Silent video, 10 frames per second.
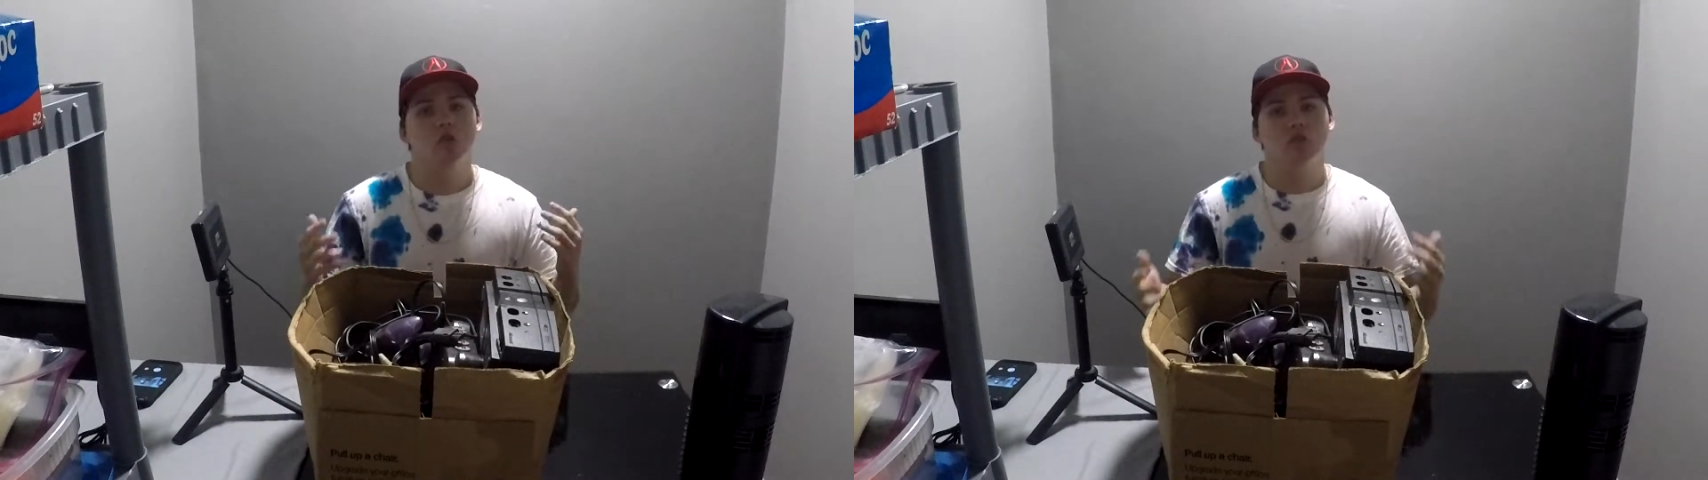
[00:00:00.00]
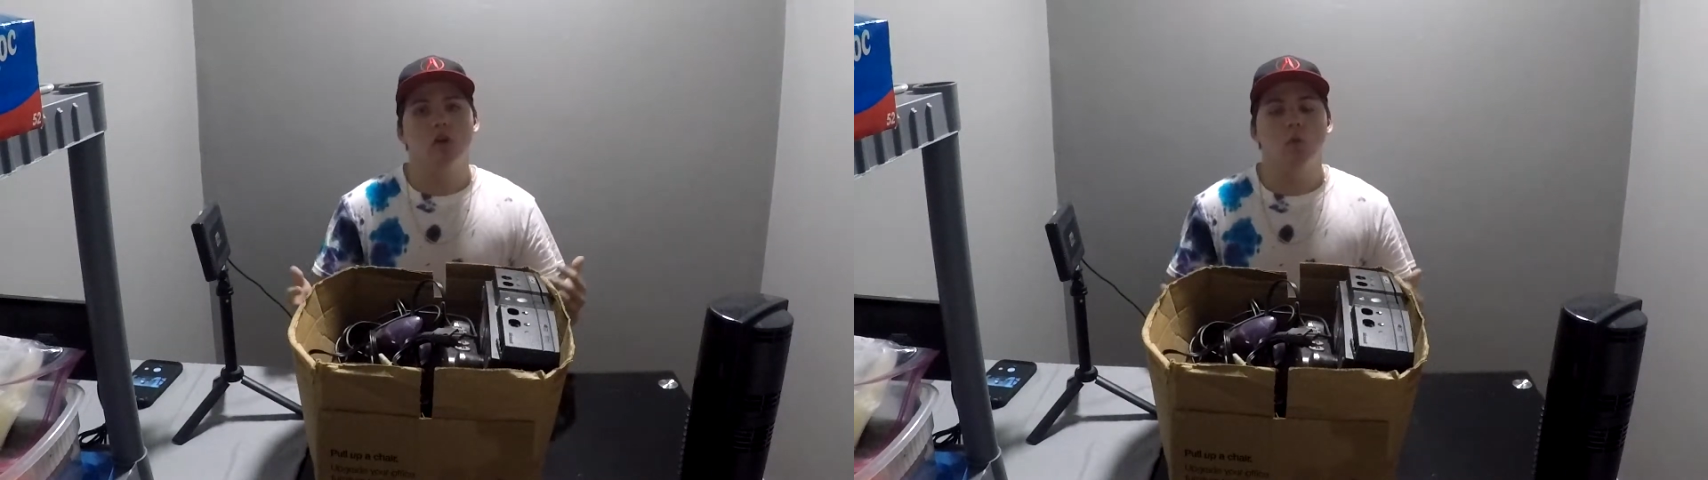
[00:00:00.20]

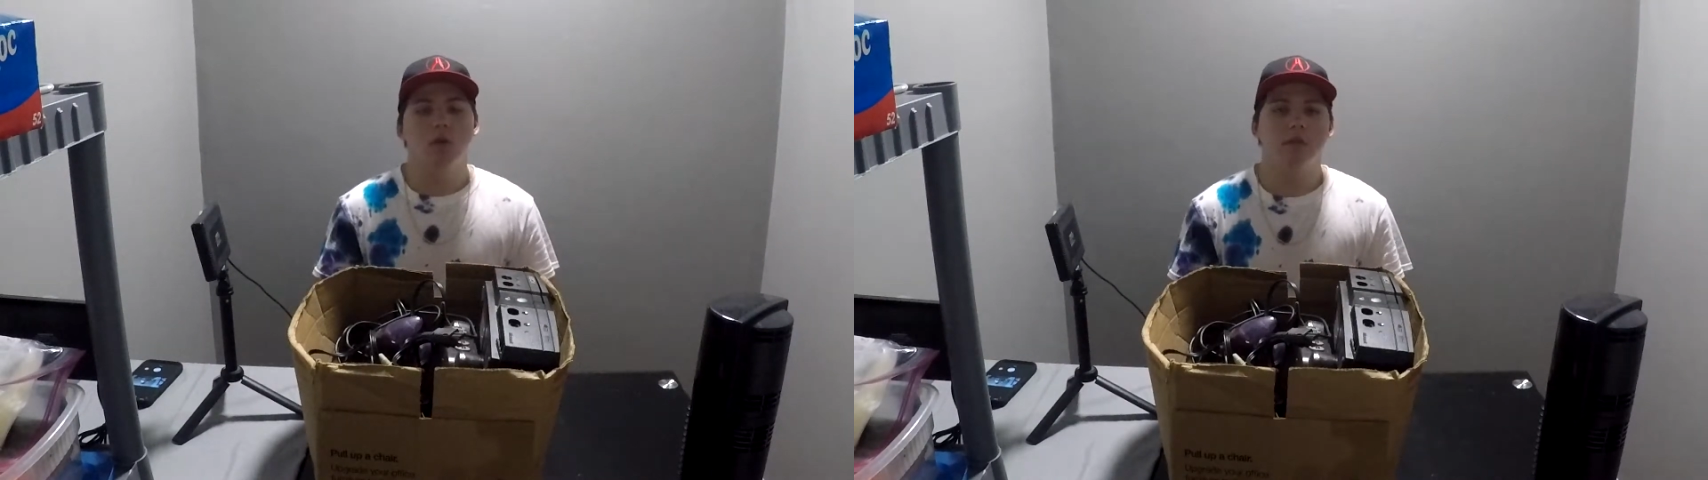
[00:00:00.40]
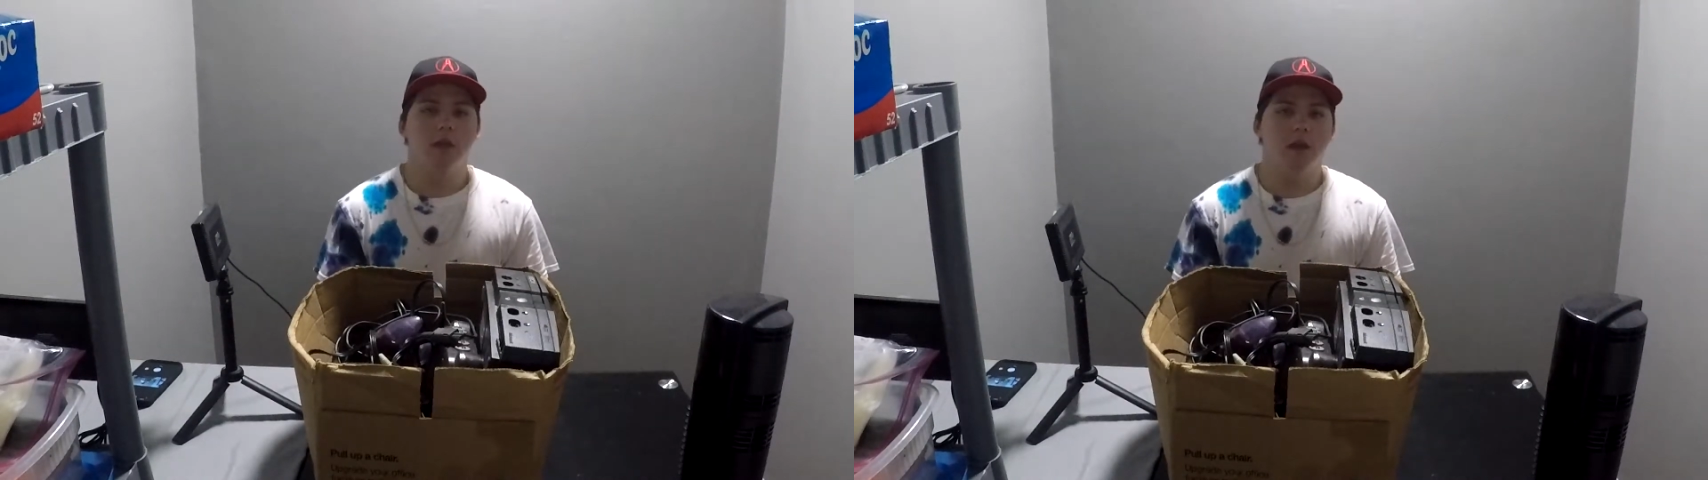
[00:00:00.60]
So one
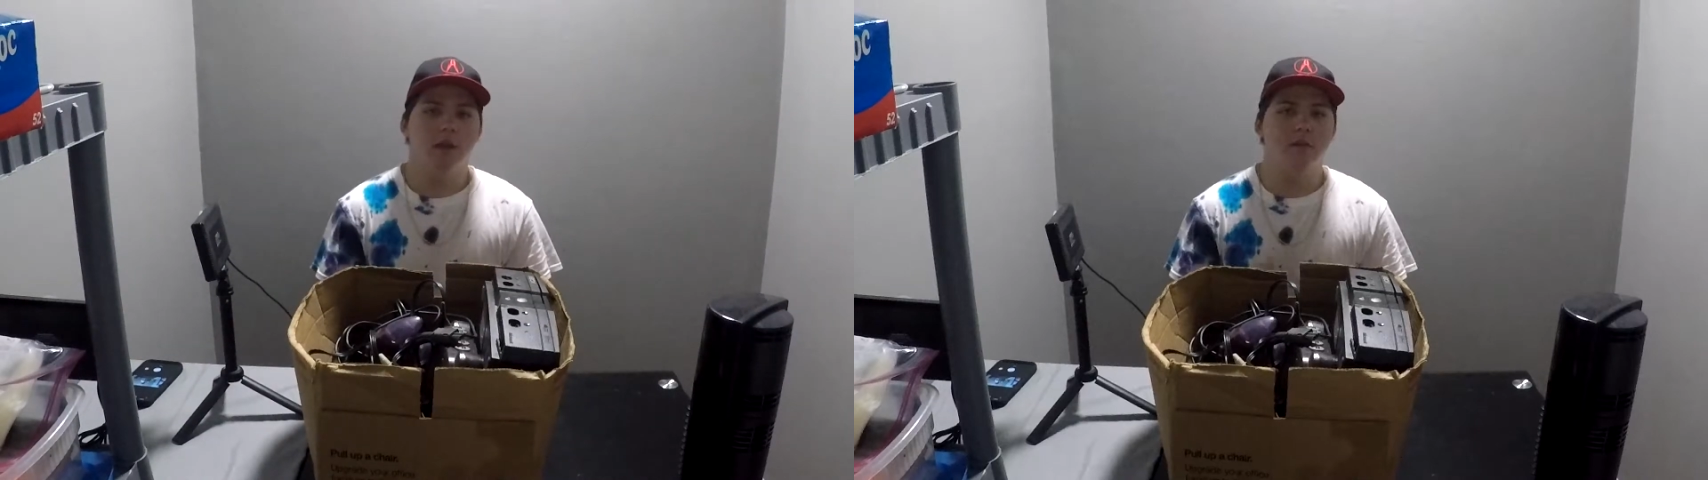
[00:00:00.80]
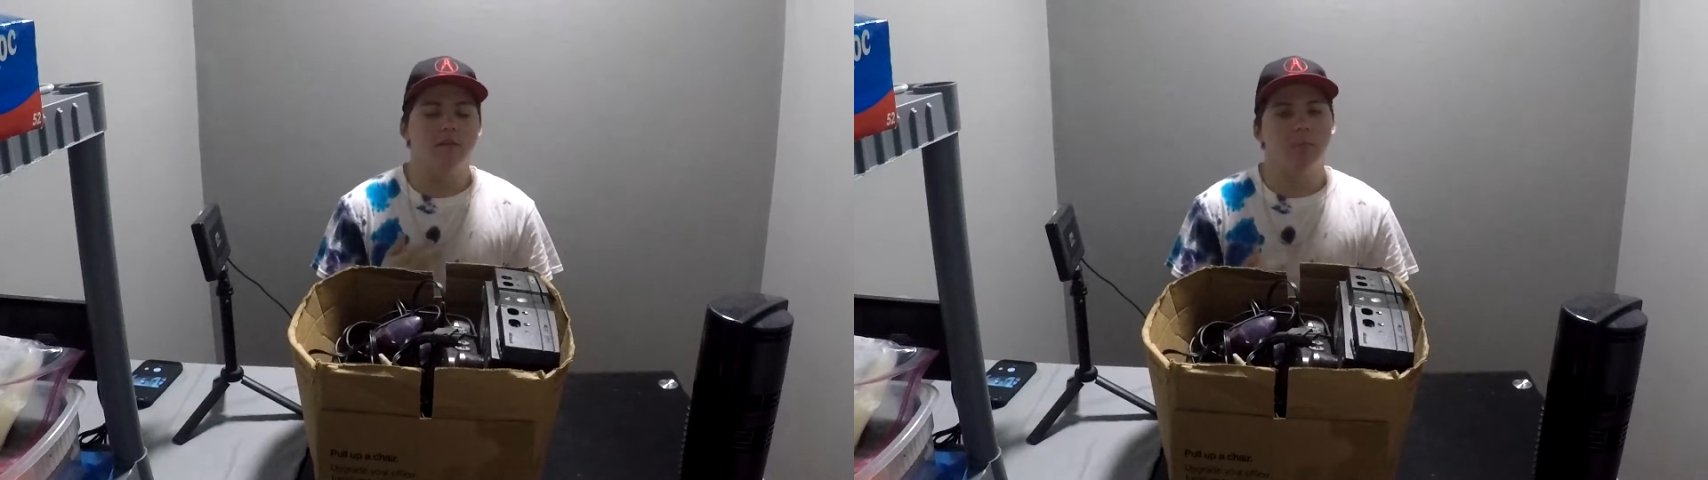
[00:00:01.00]
of the
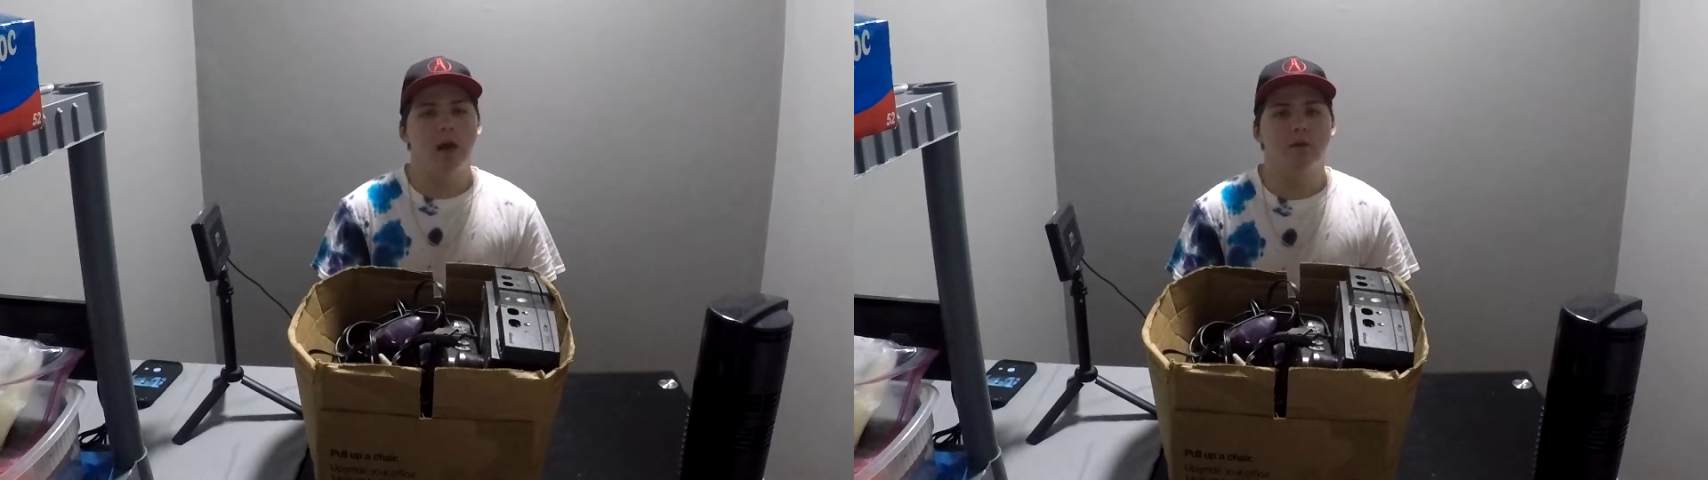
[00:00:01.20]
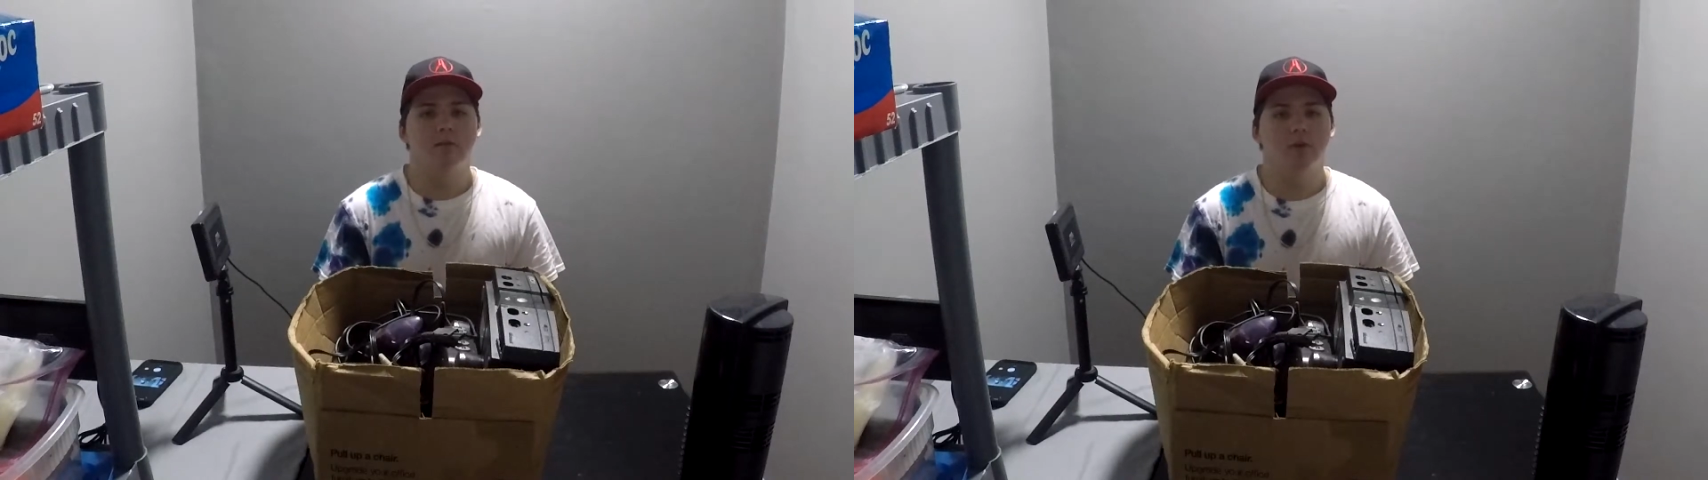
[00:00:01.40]
guys I
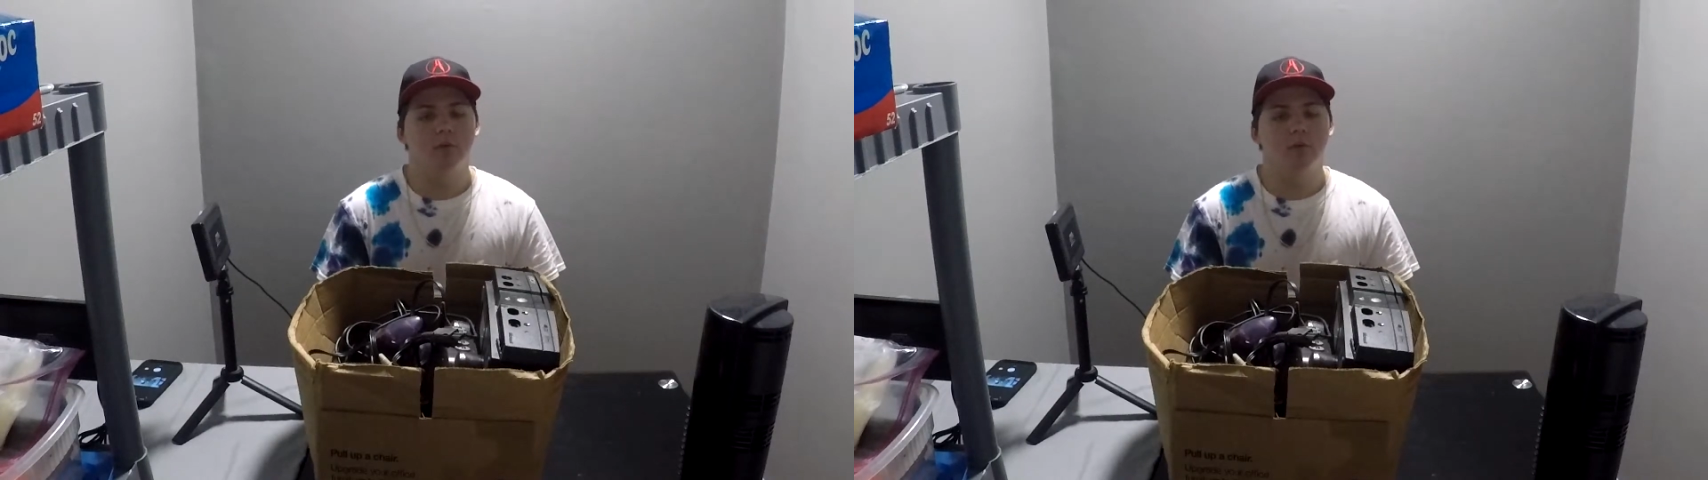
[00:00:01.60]
bought from